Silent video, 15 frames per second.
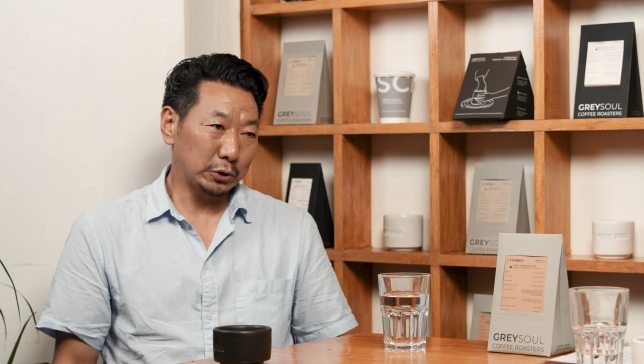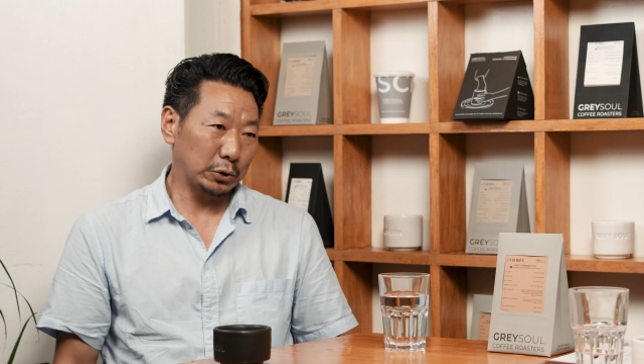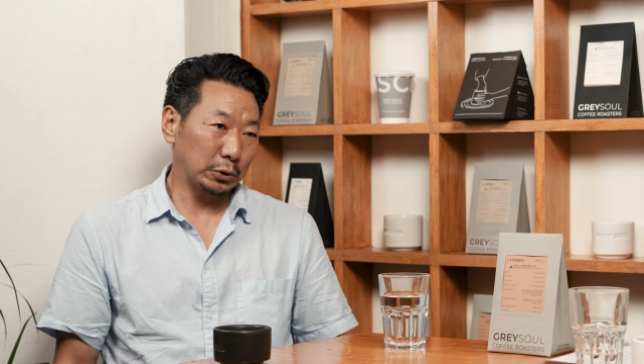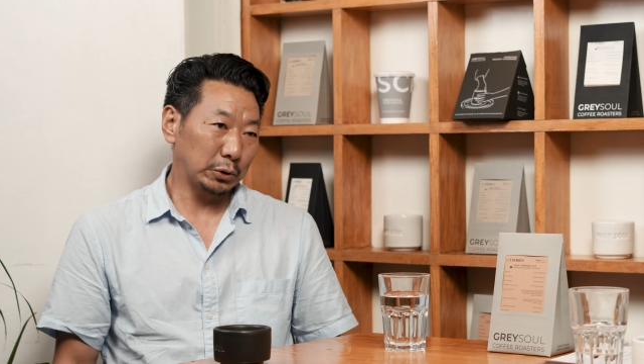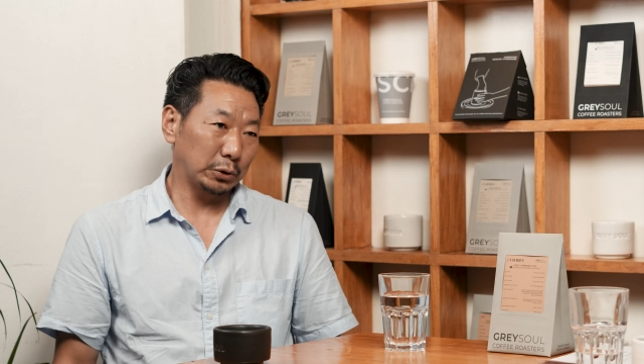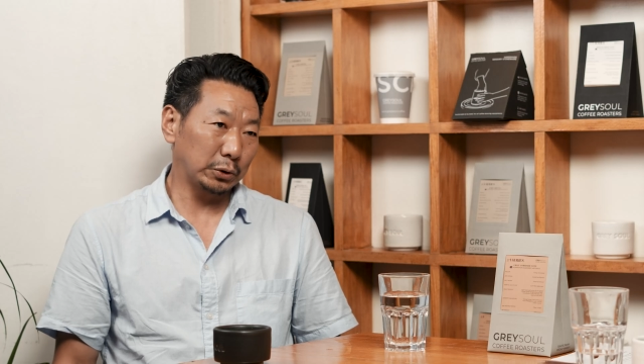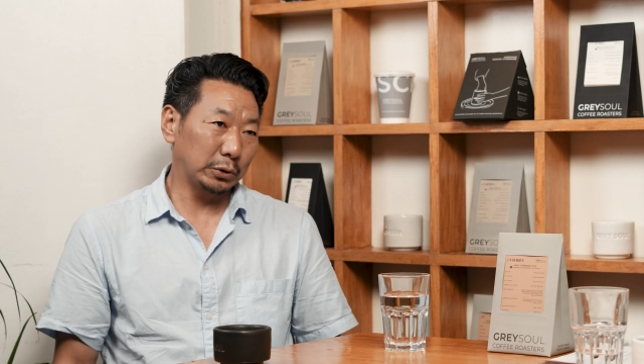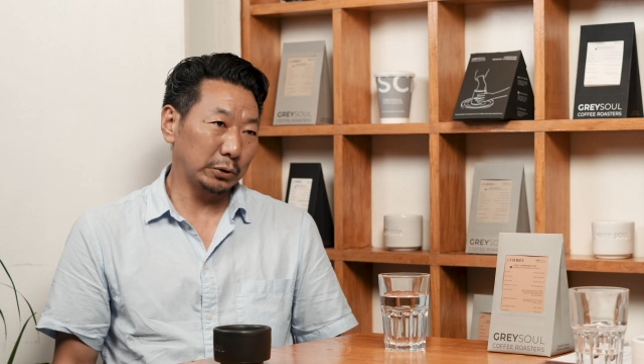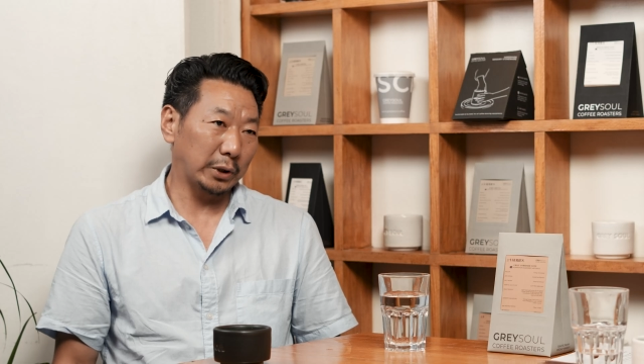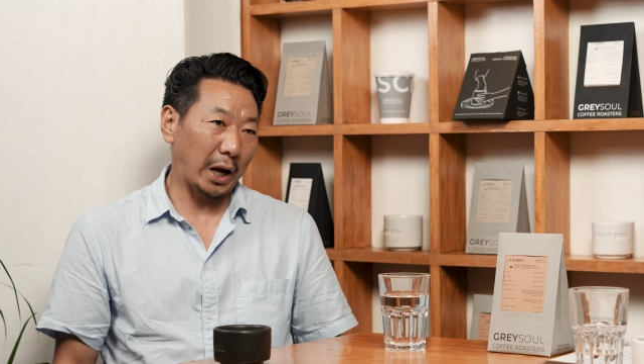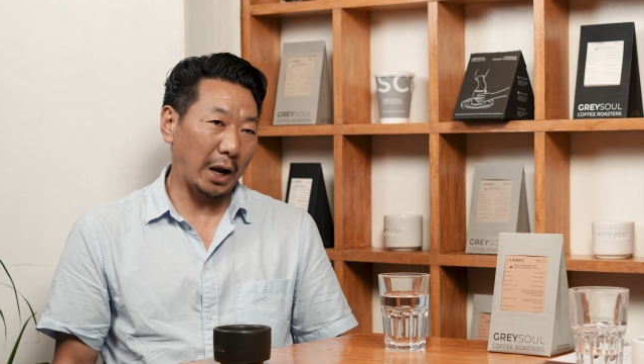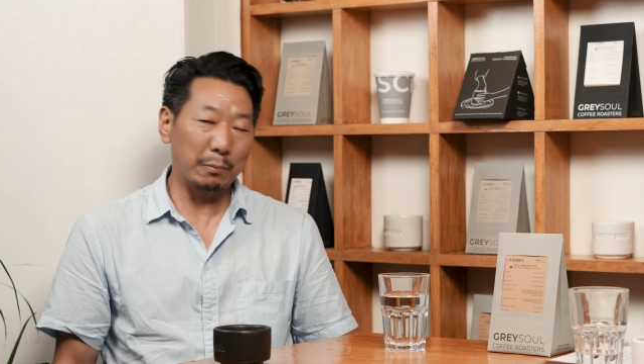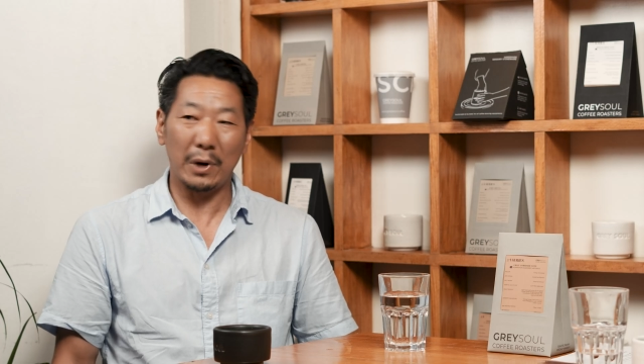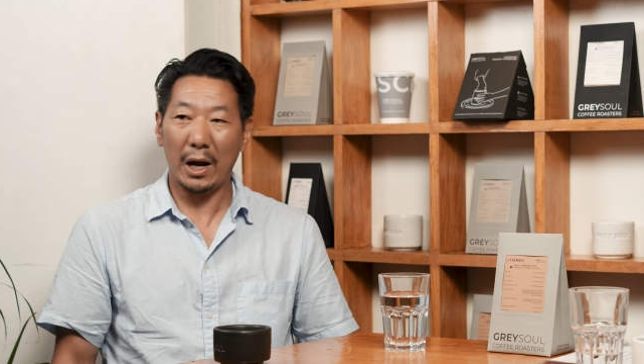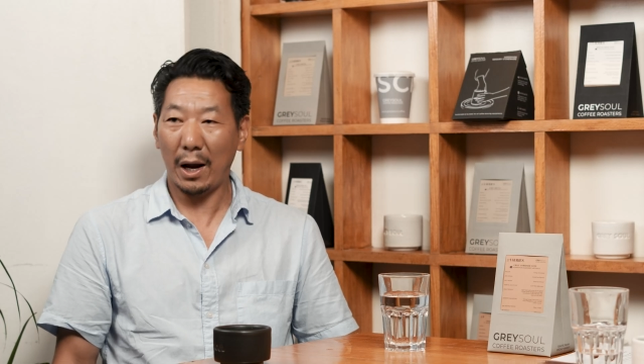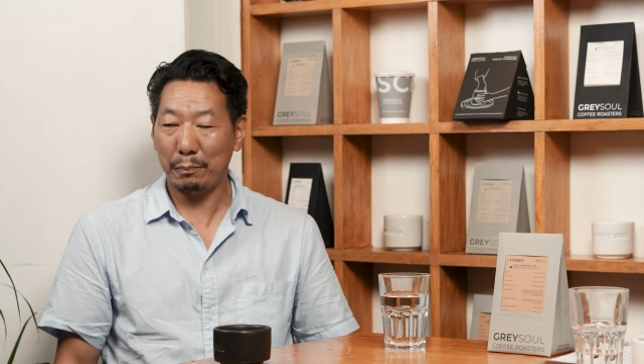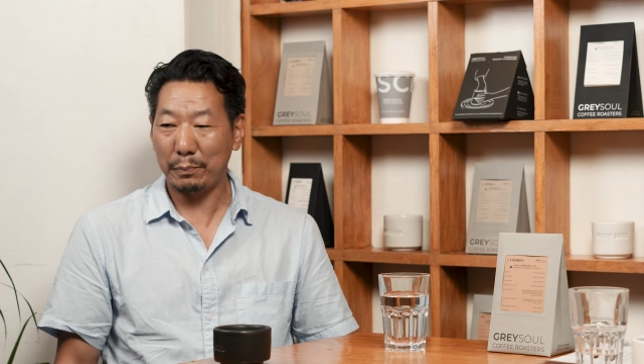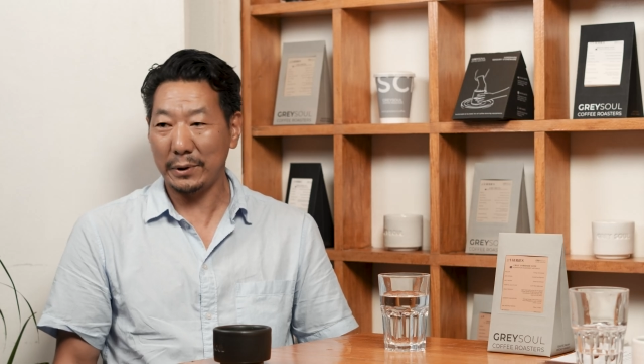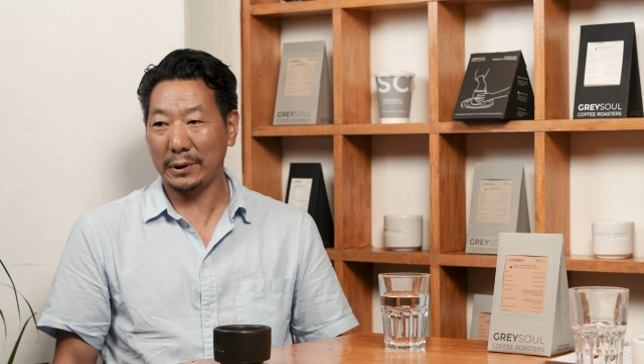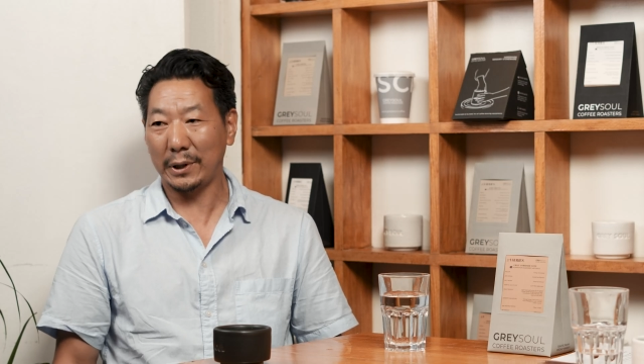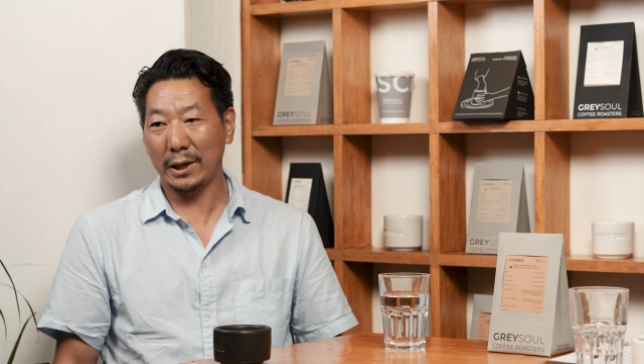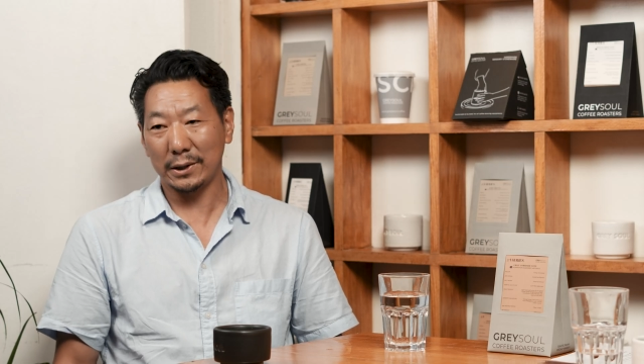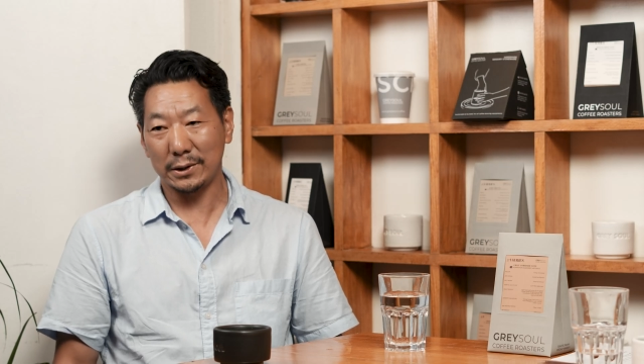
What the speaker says: So I'm happy